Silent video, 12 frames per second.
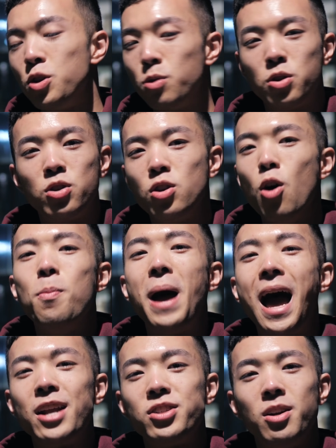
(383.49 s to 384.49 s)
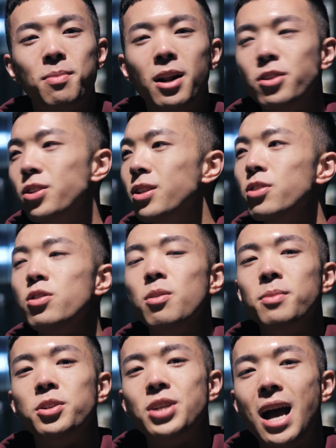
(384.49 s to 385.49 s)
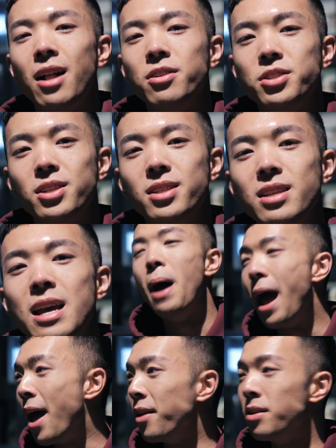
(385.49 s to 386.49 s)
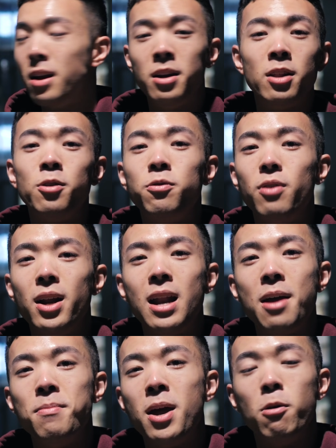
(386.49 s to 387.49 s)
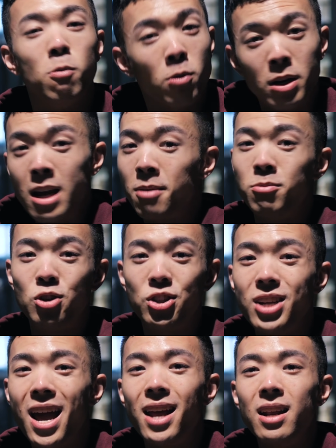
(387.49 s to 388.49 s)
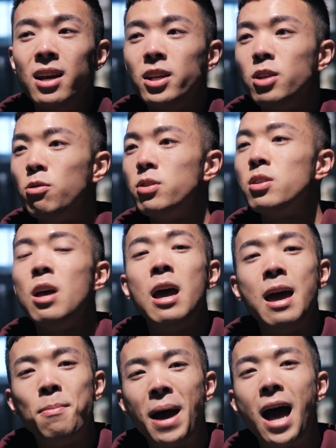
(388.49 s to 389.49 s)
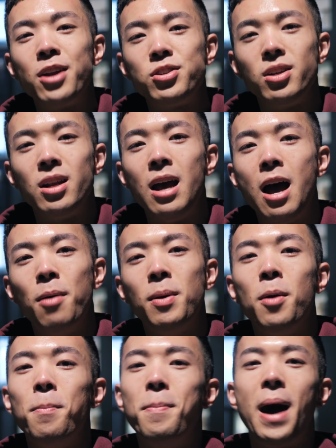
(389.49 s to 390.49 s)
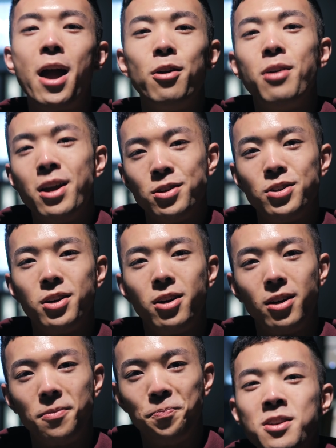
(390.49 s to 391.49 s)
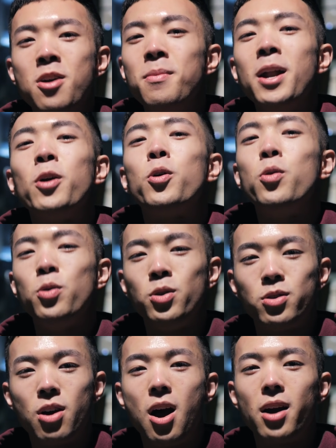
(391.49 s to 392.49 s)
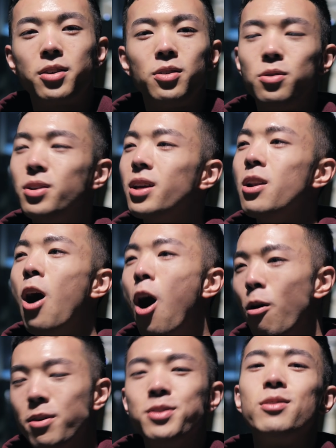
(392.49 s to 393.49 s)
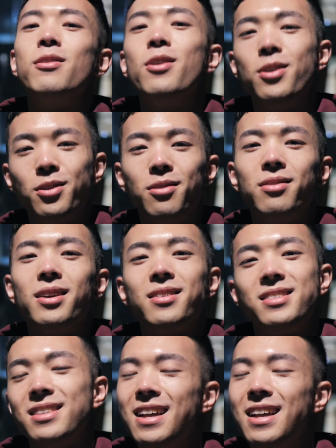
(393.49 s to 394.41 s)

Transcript: She was so passionate about it. She did so many challenges. And another friend I met named Jet, he was passionate about bioengineering. No matter who you talk to, you can always learn new things.